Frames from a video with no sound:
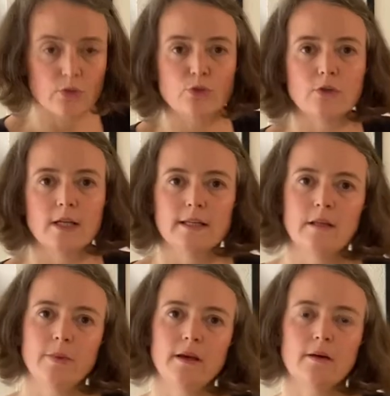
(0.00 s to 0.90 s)
to talk a
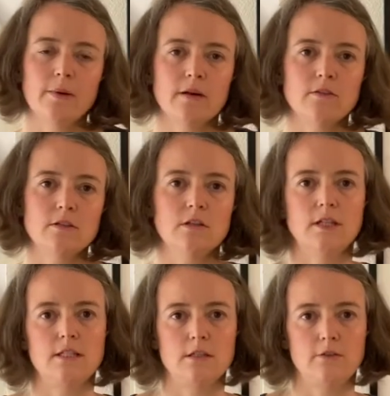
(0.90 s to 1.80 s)
little bit about the
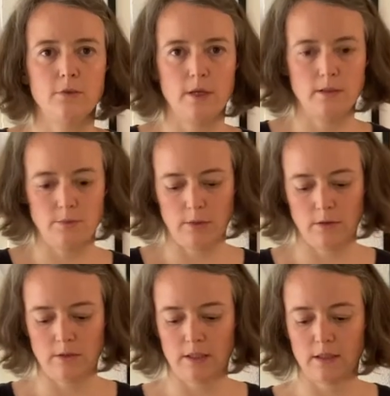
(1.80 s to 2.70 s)
dye stuff we're going to be
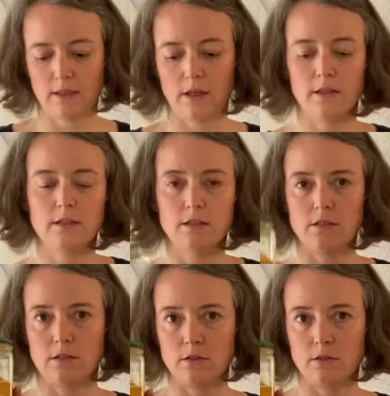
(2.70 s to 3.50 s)
using. This is